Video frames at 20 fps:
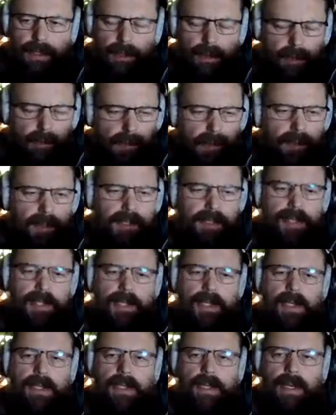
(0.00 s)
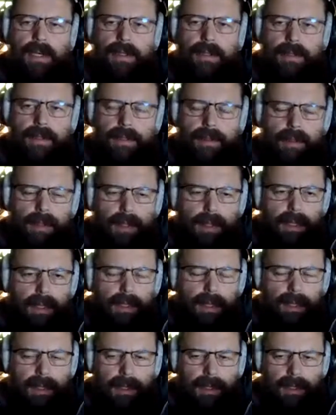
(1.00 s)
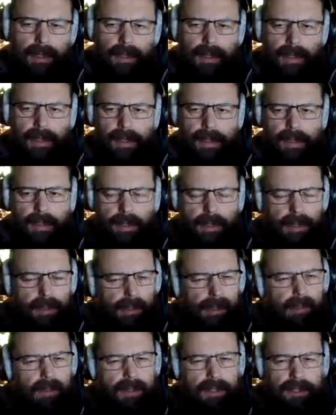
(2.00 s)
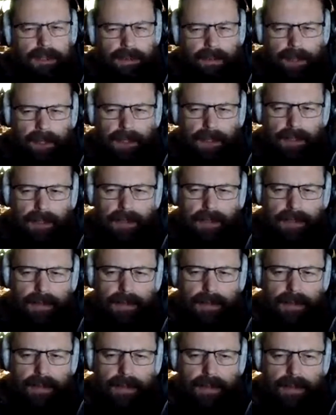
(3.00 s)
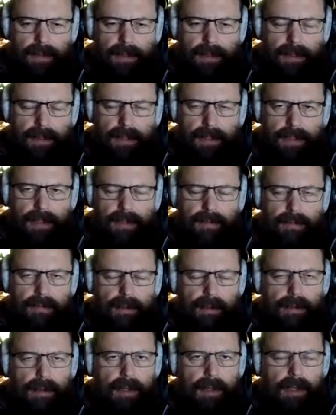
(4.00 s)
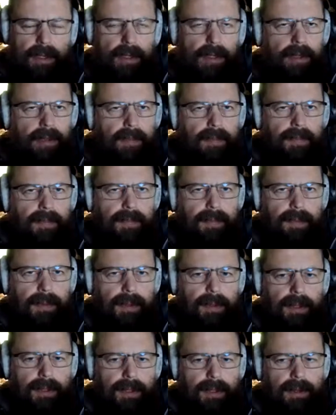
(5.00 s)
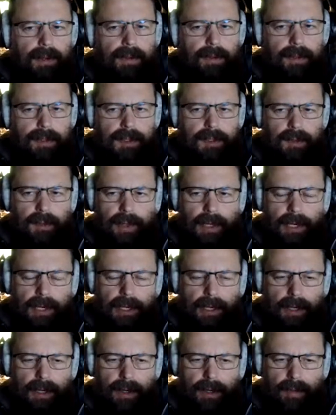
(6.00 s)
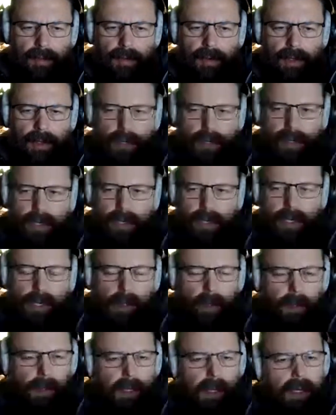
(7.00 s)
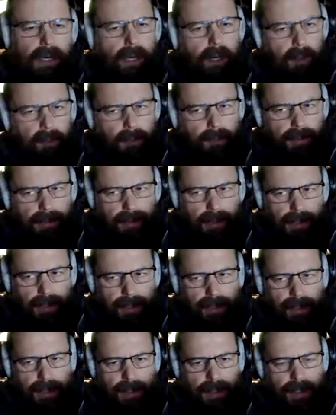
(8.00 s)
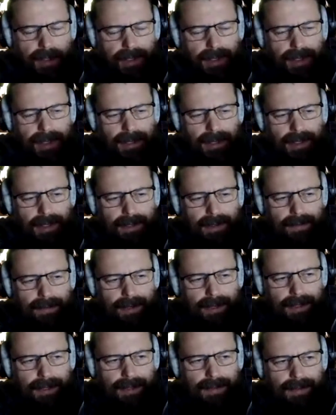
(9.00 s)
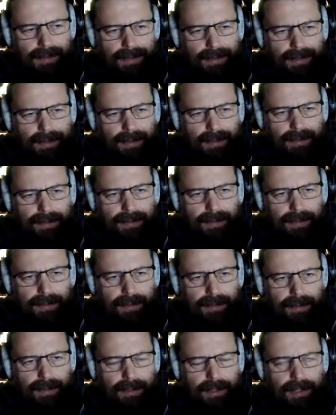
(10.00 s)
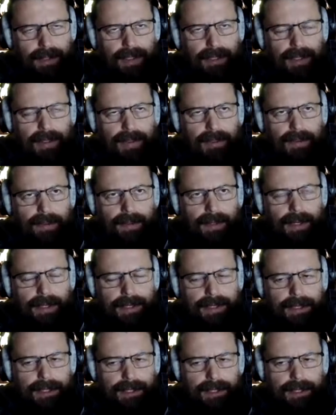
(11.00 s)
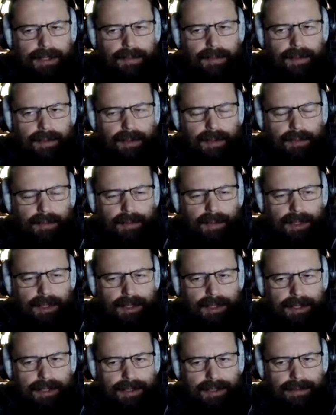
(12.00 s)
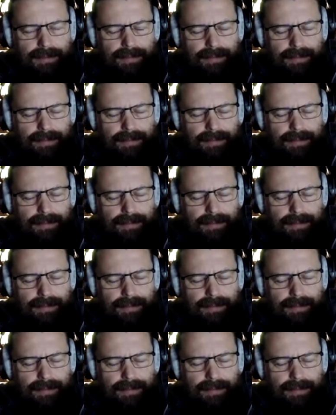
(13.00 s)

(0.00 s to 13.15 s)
you will see that the interest rate has a very curious way of going up, right? To adjust for inflation.